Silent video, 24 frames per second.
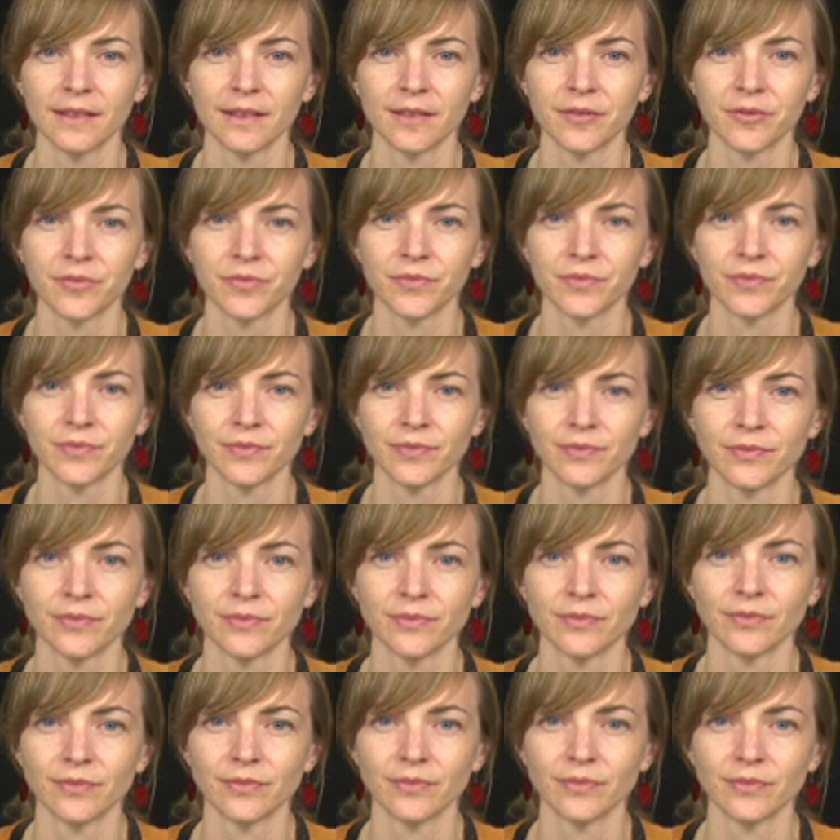
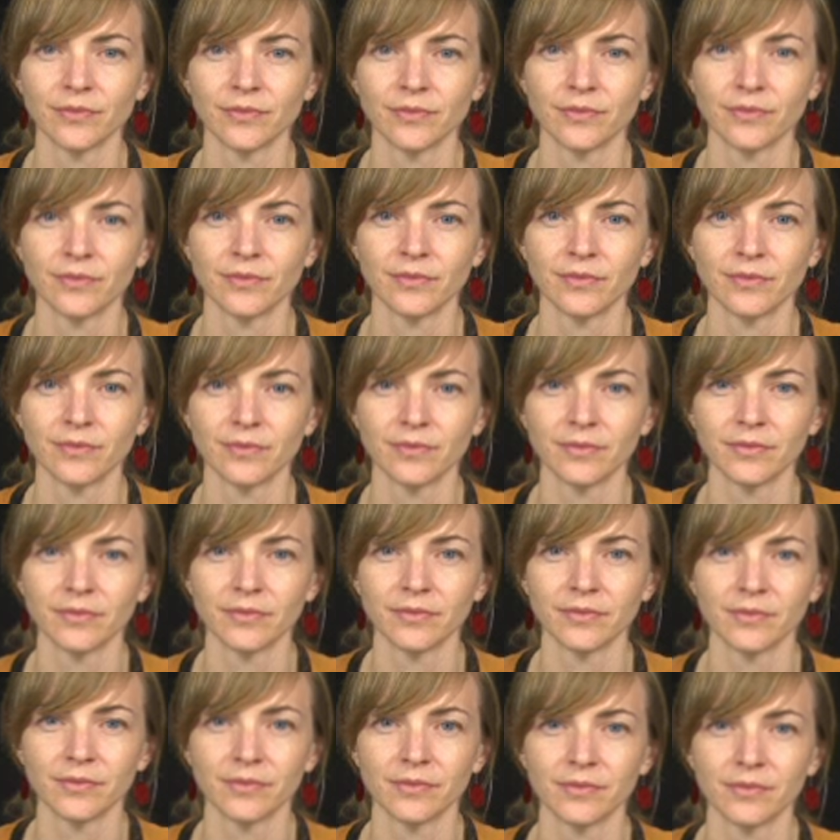
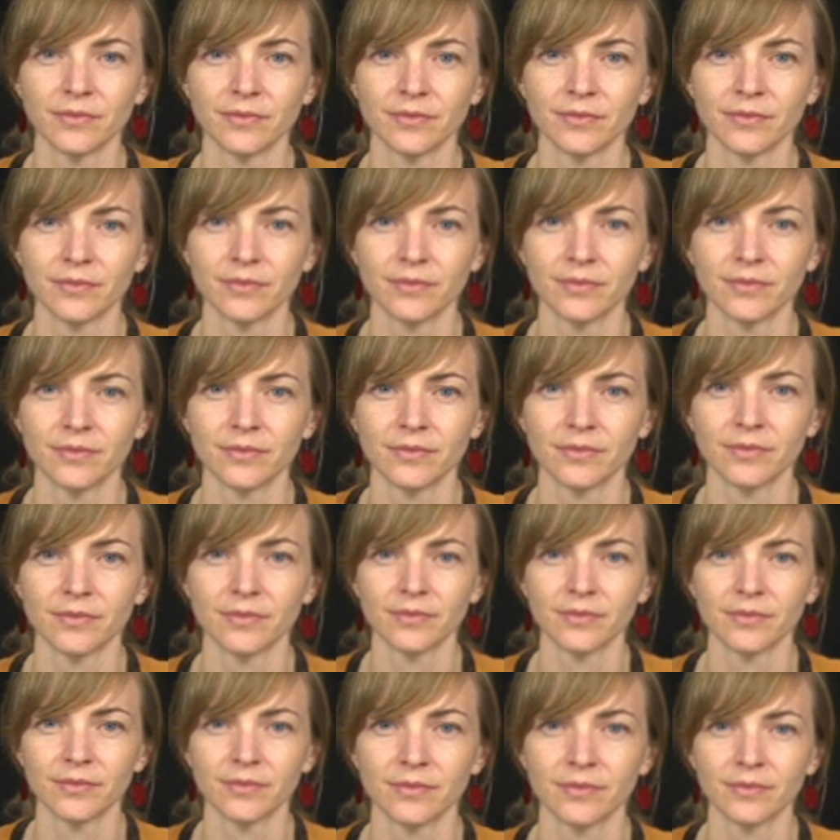
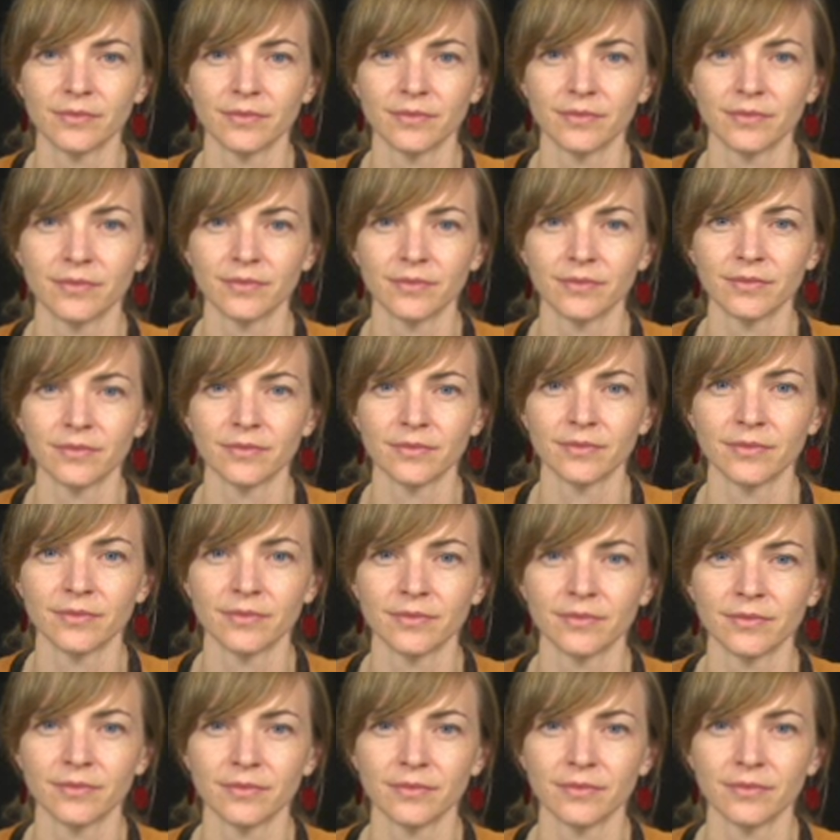
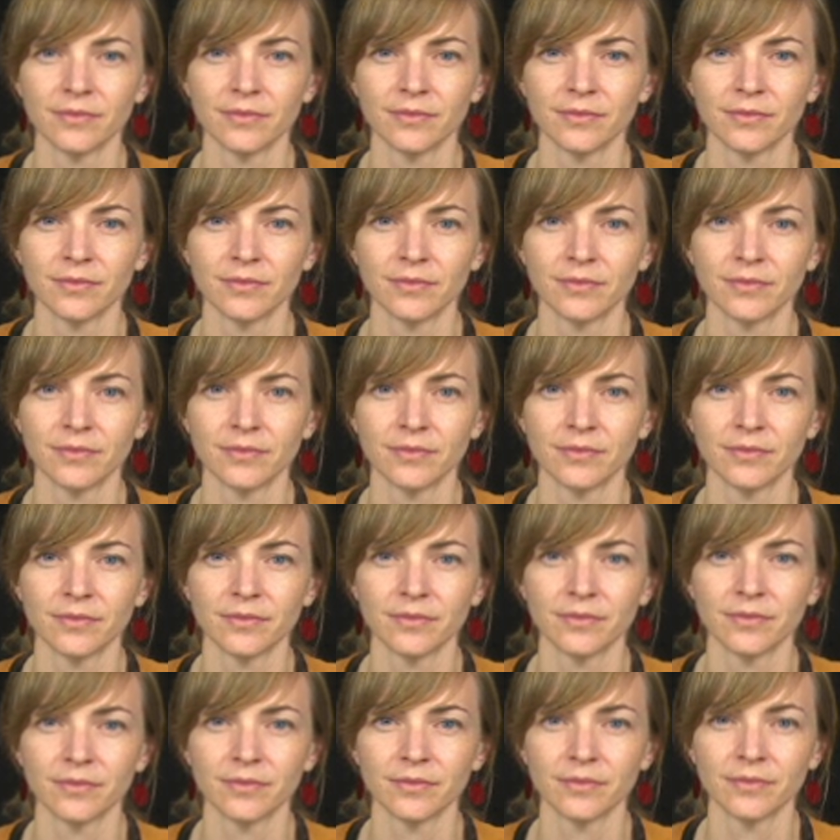
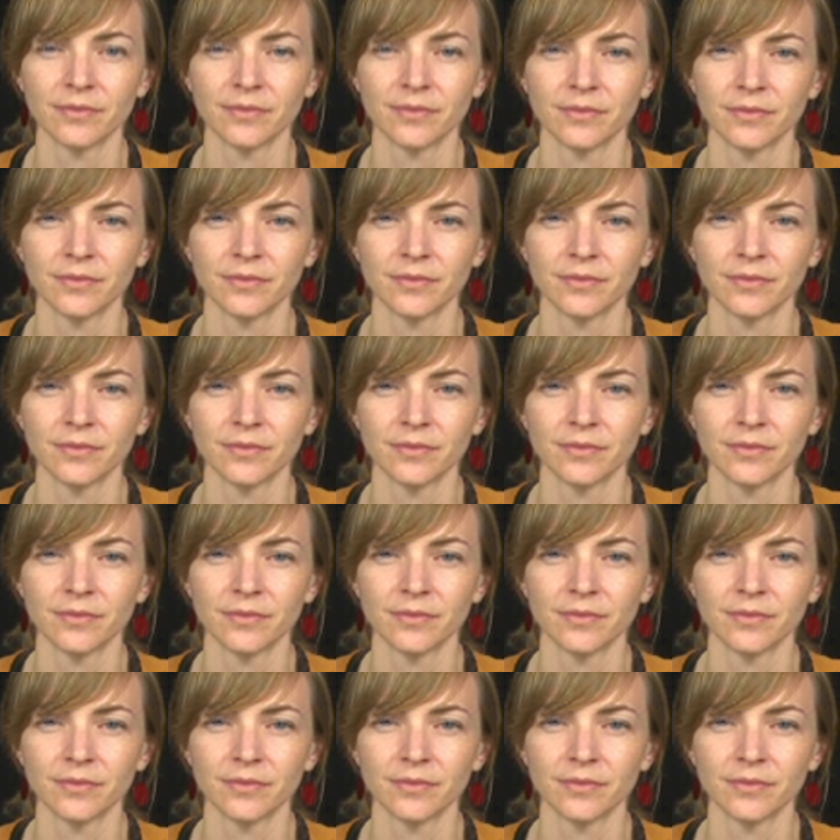(silent)